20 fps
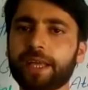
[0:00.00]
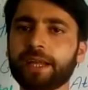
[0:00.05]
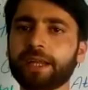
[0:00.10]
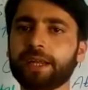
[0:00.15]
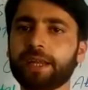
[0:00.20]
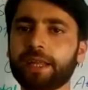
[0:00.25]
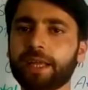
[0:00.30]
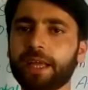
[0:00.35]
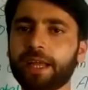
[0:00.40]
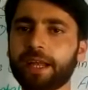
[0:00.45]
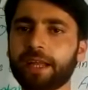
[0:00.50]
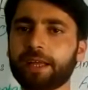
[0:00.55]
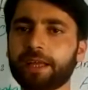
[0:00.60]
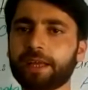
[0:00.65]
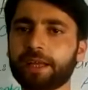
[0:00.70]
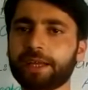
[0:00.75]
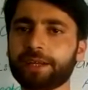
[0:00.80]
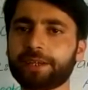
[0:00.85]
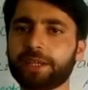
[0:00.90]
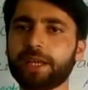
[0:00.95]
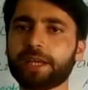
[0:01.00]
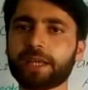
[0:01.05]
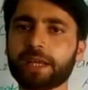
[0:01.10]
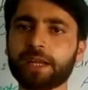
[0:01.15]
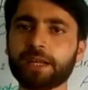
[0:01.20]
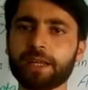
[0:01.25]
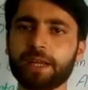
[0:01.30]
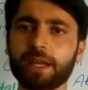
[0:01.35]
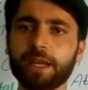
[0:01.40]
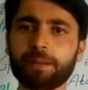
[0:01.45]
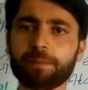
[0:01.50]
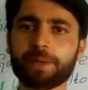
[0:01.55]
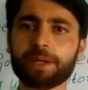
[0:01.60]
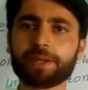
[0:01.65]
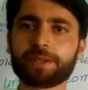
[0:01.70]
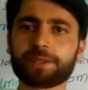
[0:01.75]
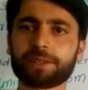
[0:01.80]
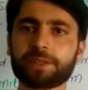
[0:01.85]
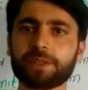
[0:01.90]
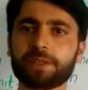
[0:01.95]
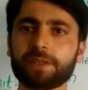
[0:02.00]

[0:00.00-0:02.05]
an element.